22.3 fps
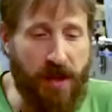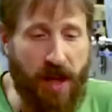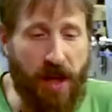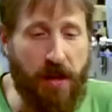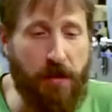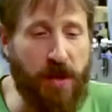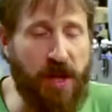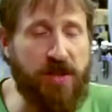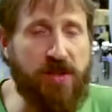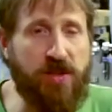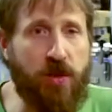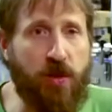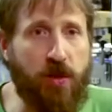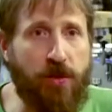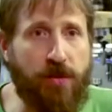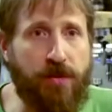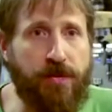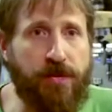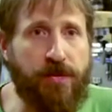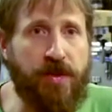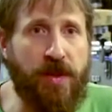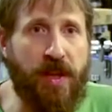9 months old
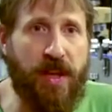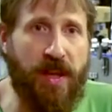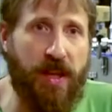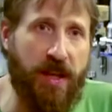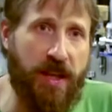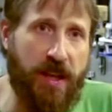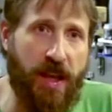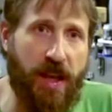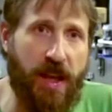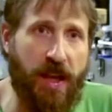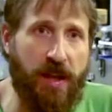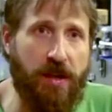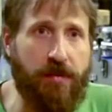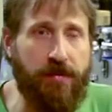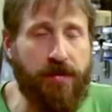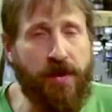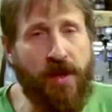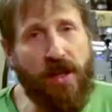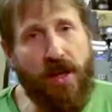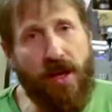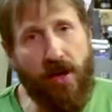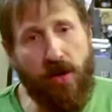in a can
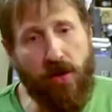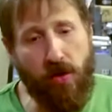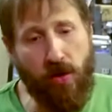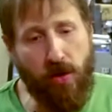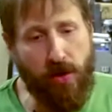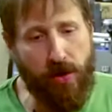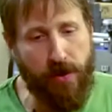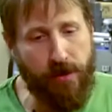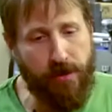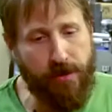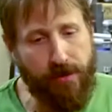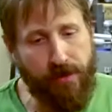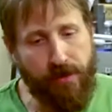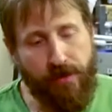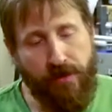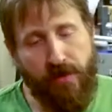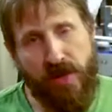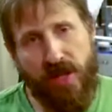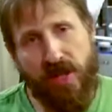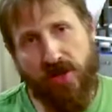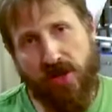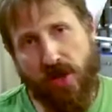in our cooler.
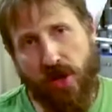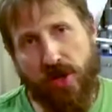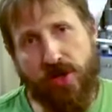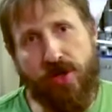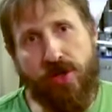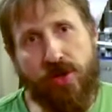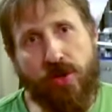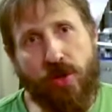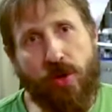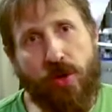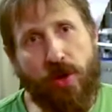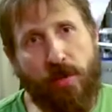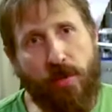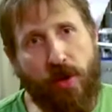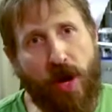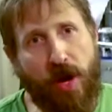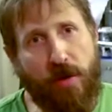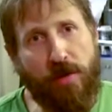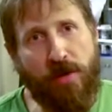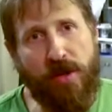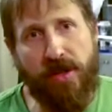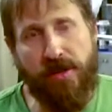As long as you store it
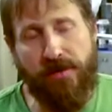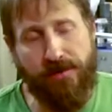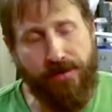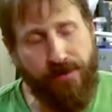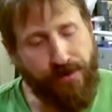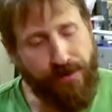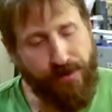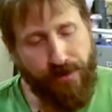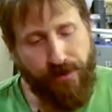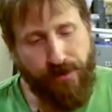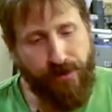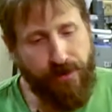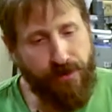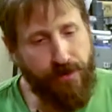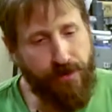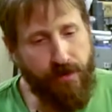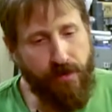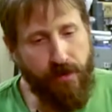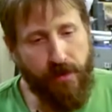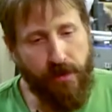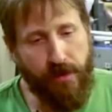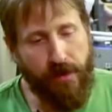properly,
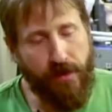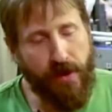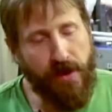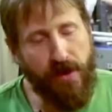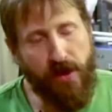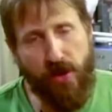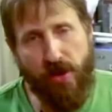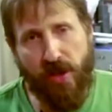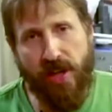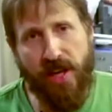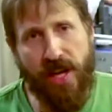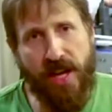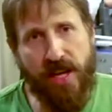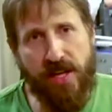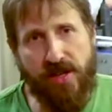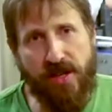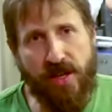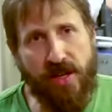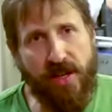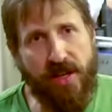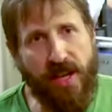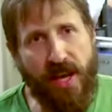you could age
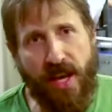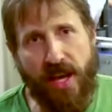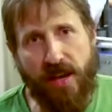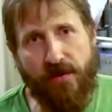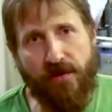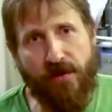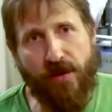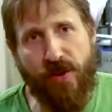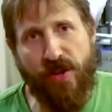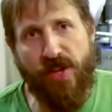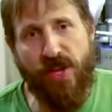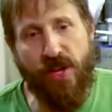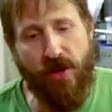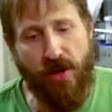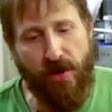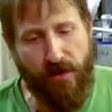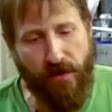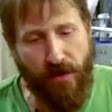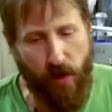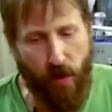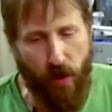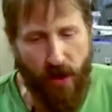a can for a year
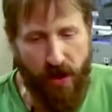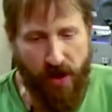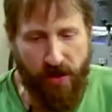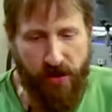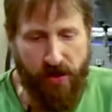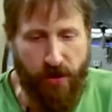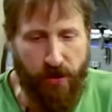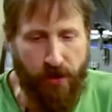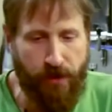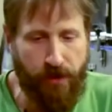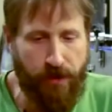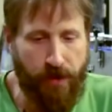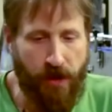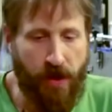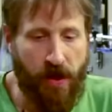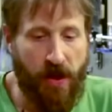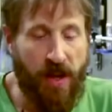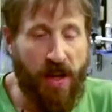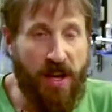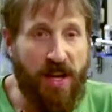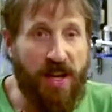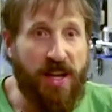if you wanted to.
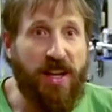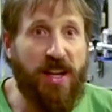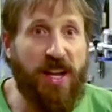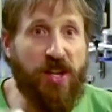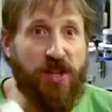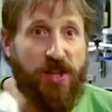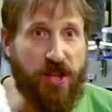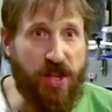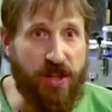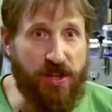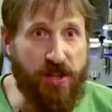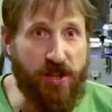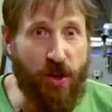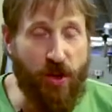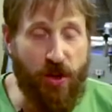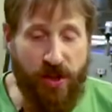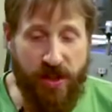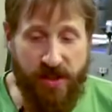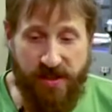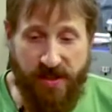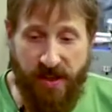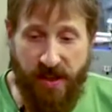Now, just so
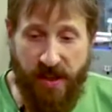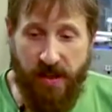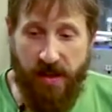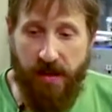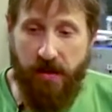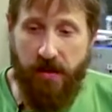you see,